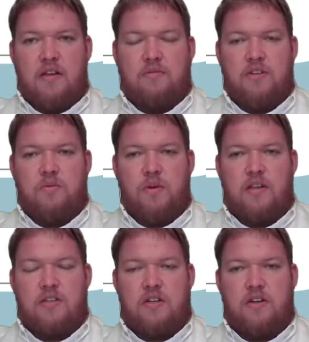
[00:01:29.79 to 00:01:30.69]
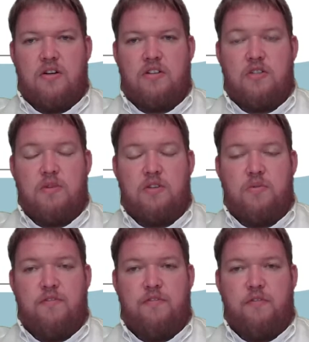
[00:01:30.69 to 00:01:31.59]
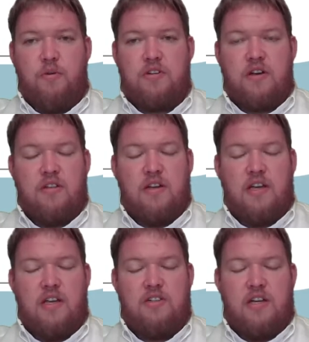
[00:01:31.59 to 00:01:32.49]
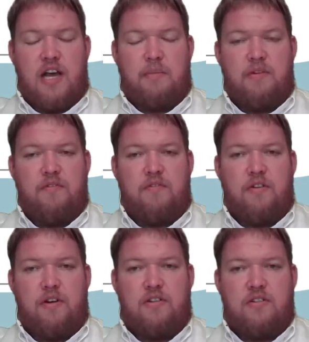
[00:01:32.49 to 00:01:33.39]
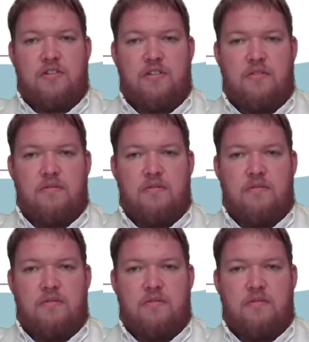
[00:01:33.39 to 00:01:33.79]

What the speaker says: The reason why this occurs is because we force authentication to happen first.